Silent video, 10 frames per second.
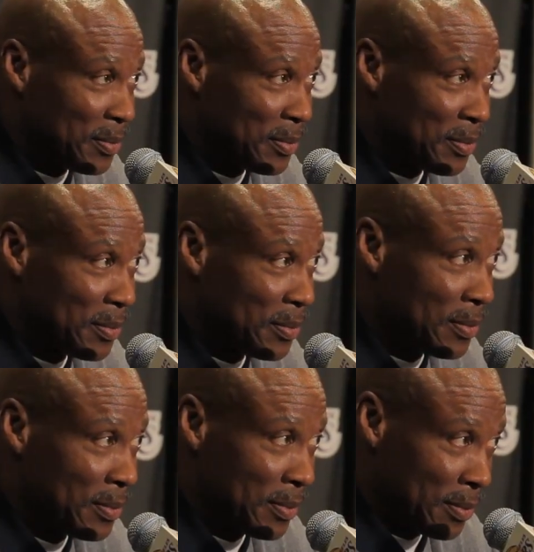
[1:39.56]
How did
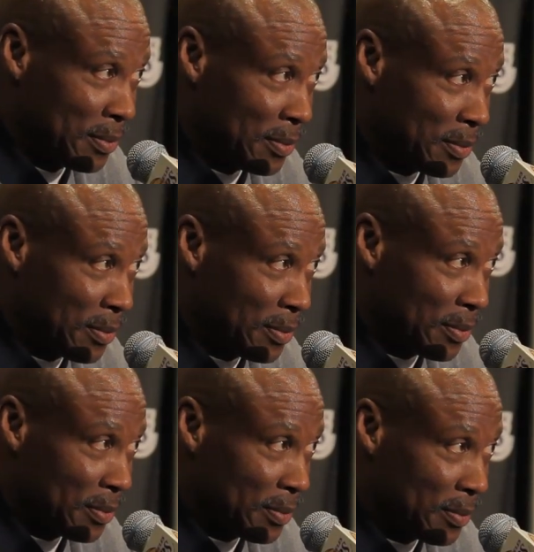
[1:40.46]
you uh, assess Jordan's
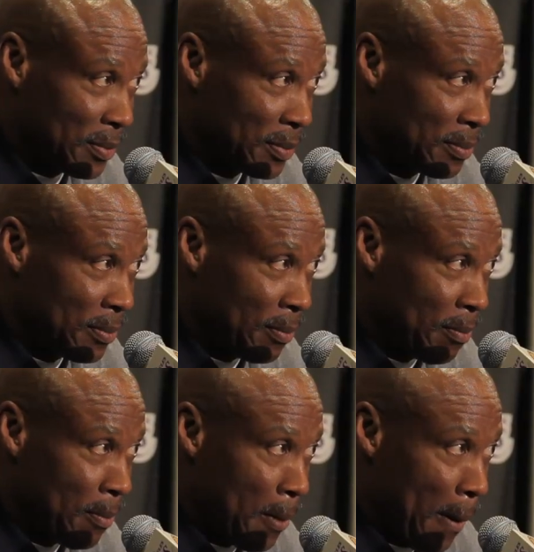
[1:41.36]
performance against
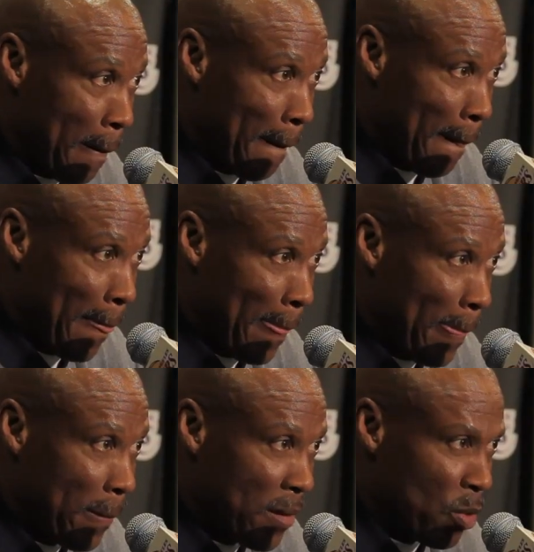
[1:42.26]
Rondo
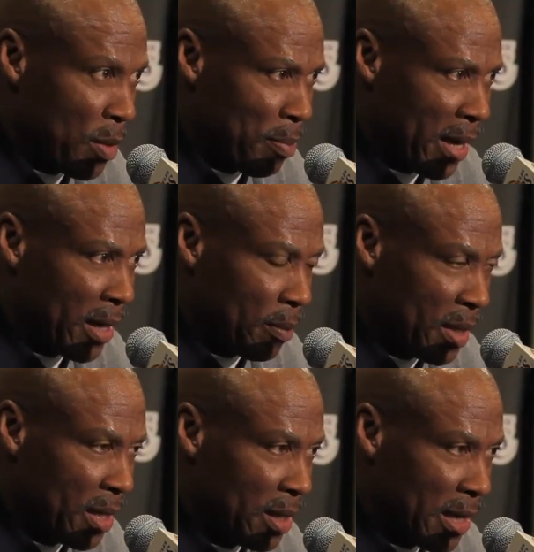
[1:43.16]
He wasn't bad. I
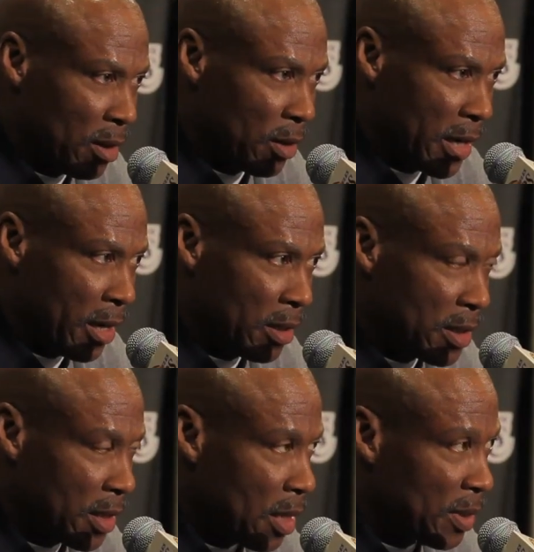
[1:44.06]
mean, he got a little
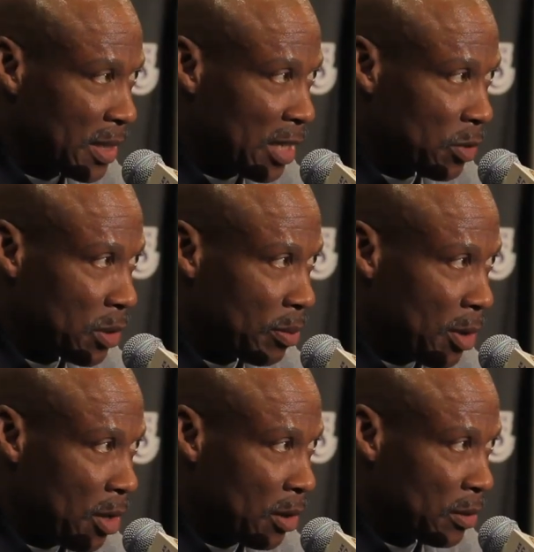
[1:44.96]
careless a couple of times with the
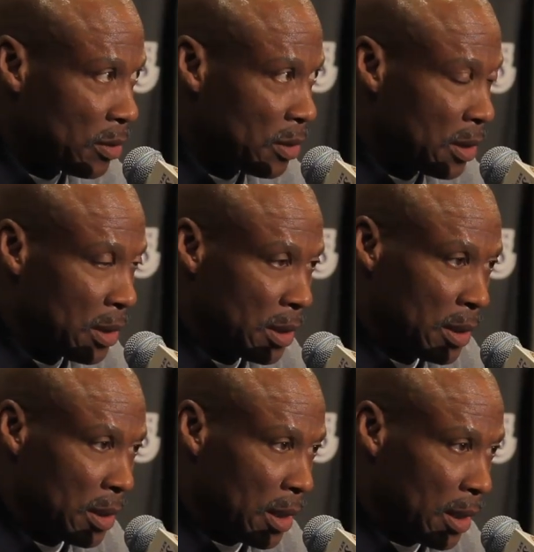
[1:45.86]
ball,
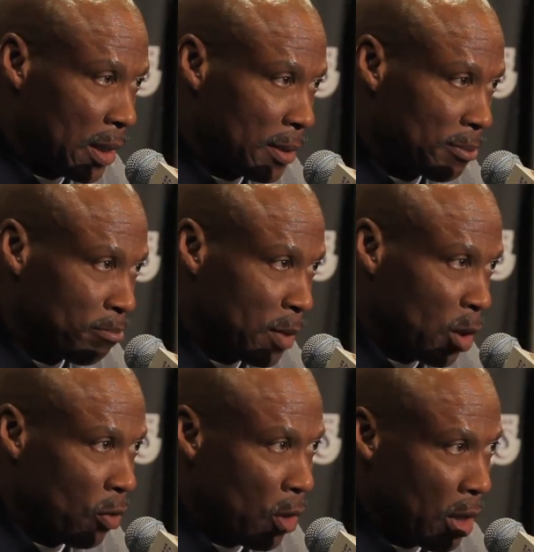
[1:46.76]
um, but
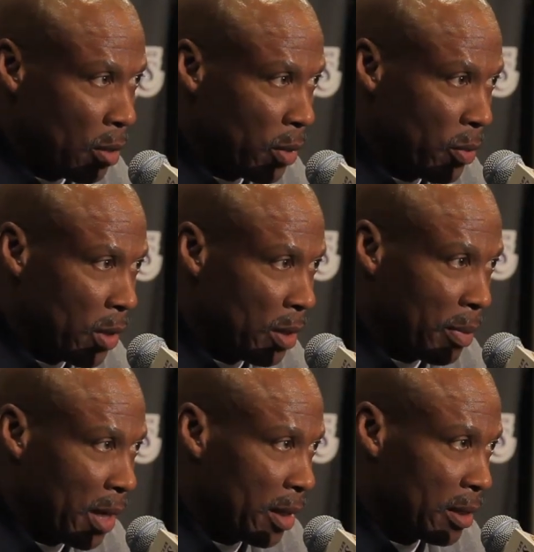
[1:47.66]
overall he, he wasn't
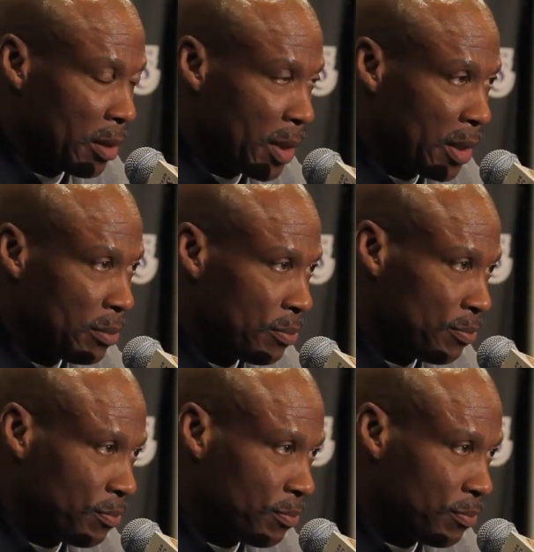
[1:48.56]
bad. I mean,